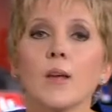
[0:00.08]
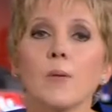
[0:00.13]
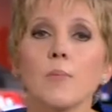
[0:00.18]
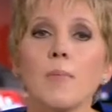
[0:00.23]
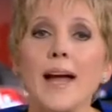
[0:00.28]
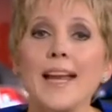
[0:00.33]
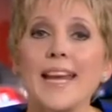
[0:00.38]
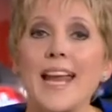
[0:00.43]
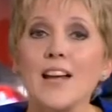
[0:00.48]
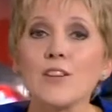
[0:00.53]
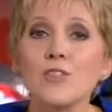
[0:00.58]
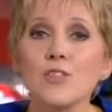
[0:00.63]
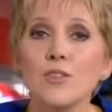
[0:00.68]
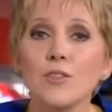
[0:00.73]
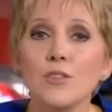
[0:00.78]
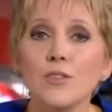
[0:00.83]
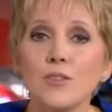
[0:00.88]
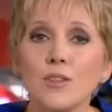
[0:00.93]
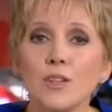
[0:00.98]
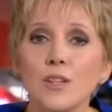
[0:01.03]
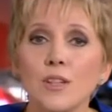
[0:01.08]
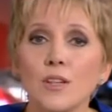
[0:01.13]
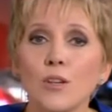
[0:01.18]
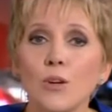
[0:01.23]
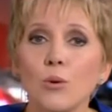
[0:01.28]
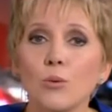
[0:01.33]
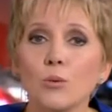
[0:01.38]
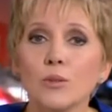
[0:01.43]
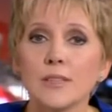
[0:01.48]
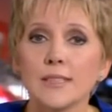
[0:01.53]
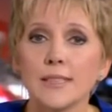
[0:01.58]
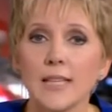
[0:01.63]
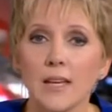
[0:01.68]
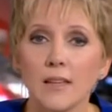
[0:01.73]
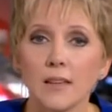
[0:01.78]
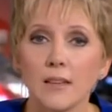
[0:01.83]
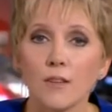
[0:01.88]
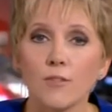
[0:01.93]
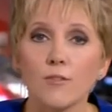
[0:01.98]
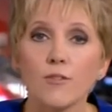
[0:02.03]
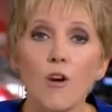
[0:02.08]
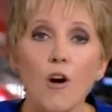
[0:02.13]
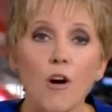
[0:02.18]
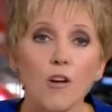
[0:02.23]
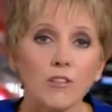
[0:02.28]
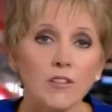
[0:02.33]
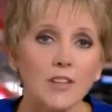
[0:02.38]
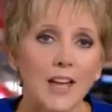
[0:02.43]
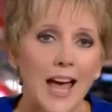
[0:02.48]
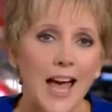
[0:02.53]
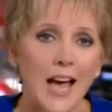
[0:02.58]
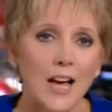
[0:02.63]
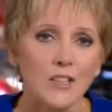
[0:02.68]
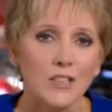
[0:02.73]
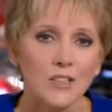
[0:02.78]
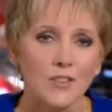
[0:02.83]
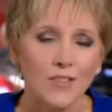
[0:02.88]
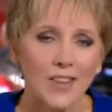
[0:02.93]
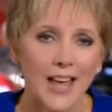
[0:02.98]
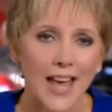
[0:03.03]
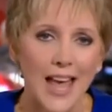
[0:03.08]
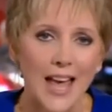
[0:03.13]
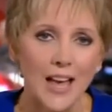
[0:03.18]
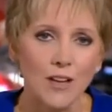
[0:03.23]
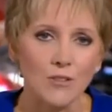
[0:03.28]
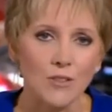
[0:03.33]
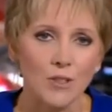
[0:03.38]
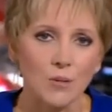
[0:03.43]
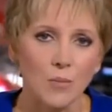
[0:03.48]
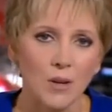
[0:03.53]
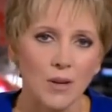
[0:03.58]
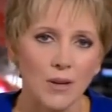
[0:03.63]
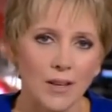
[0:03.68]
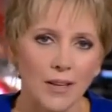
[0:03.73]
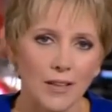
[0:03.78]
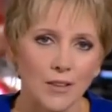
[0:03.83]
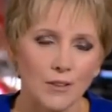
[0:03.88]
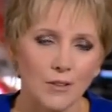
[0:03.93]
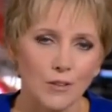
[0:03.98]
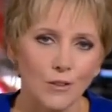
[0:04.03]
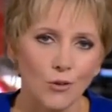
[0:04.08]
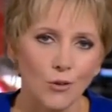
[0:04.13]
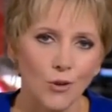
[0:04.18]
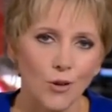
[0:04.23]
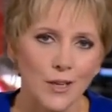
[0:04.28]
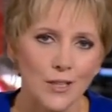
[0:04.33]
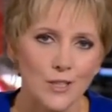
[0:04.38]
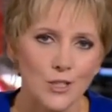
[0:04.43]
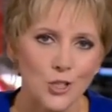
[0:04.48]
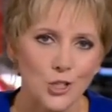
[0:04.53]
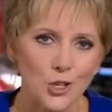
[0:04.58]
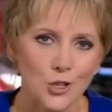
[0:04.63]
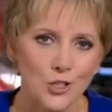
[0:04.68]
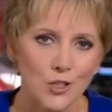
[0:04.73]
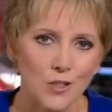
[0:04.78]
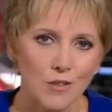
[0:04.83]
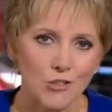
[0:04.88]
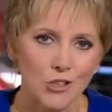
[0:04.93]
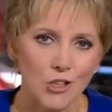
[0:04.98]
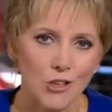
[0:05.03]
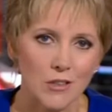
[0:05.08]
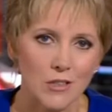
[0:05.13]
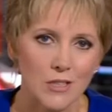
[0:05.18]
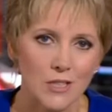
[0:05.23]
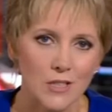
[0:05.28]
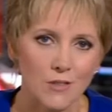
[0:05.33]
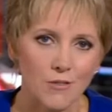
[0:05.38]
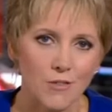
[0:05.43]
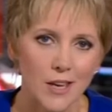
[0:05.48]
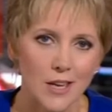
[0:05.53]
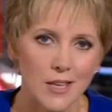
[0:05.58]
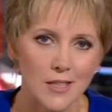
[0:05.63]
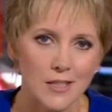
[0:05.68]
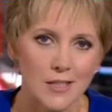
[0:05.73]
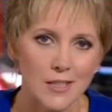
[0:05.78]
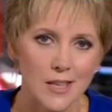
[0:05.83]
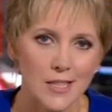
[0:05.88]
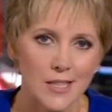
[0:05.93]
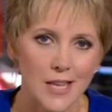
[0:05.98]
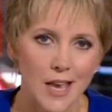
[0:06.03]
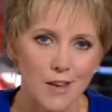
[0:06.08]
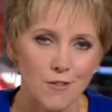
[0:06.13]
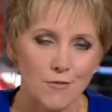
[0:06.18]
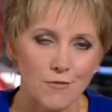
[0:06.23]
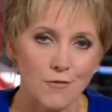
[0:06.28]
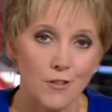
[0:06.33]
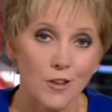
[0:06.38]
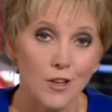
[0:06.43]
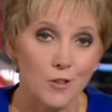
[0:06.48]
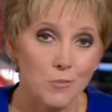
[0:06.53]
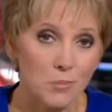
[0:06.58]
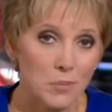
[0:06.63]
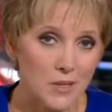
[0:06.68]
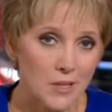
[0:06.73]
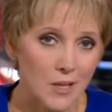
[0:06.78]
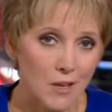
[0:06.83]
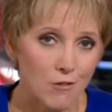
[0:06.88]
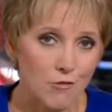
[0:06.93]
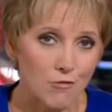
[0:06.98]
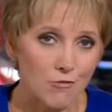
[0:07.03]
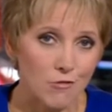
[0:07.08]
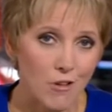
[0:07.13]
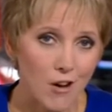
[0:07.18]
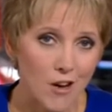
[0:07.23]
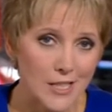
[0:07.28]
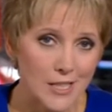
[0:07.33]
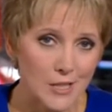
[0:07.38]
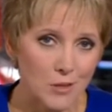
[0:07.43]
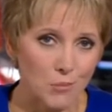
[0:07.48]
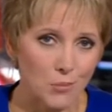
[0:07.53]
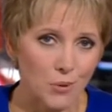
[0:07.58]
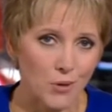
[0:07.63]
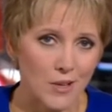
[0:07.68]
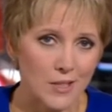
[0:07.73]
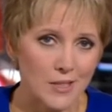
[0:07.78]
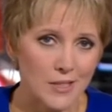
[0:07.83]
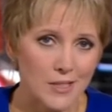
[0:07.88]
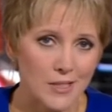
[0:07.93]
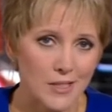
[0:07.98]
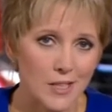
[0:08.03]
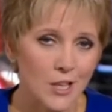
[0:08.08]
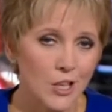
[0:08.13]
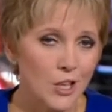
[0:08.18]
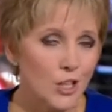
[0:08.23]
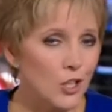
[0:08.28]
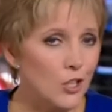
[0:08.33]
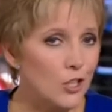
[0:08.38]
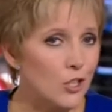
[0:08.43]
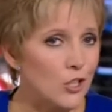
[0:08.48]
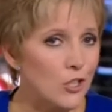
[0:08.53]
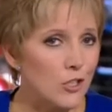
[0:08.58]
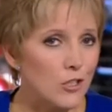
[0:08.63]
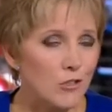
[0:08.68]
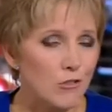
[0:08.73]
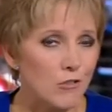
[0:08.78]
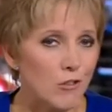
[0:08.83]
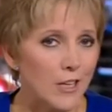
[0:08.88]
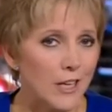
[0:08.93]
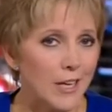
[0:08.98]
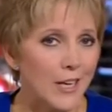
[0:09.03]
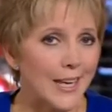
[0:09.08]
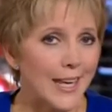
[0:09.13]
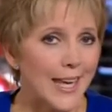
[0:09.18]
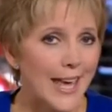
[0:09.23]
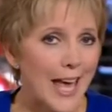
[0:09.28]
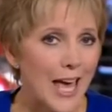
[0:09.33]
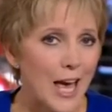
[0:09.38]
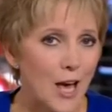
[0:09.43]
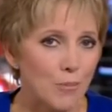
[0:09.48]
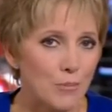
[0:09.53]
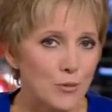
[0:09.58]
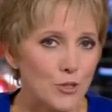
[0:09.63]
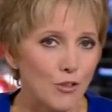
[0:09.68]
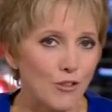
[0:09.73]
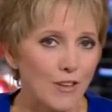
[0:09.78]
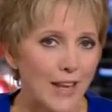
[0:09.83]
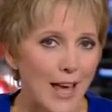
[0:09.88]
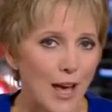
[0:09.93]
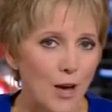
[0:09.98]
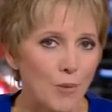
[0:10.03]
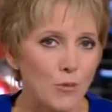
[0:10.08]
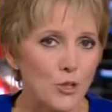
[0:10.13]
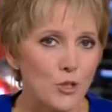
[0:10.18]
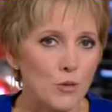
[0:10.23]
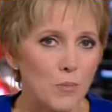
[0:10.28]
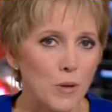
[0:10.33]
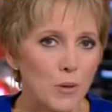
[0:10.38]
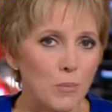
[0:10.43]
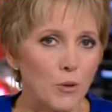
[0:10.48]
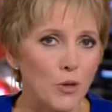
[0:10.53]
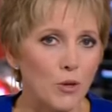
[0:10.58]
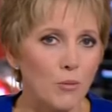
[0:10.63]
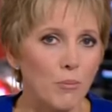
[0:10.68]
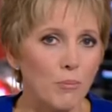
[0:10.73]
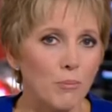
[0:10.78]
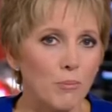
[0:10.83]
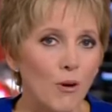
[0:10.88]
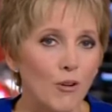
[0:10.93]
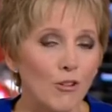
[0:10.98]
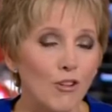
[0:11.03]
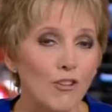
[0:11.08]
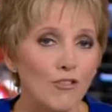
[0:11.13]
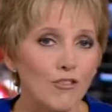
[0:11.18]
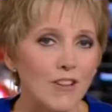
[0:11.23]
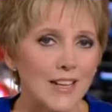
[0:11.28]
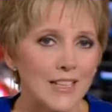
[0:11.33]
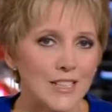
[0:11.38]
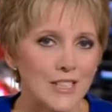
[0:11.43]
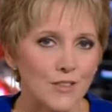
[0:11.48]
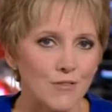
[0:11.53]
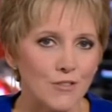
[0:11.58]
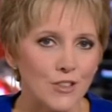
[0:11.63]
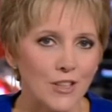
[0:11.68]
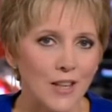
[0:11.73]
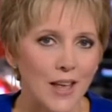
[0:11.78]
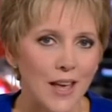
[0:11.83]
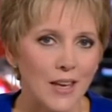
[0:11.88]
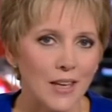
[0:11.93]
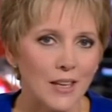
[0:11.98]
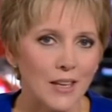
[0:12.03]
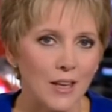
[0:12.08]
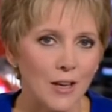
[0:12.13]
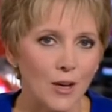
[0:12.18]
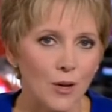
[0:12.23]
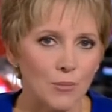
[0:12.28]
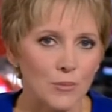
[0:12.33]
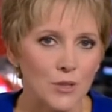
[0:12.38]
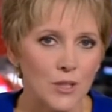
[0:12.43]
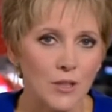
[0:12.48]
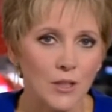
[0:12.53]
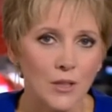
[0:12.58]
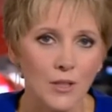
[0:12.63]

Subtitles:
Back now to the call to take the froth out of the housing market. The Royal Institution of Chartered Surveyors says a 5% rise in prices should trigger caps on how much people can borrow relative to their incomes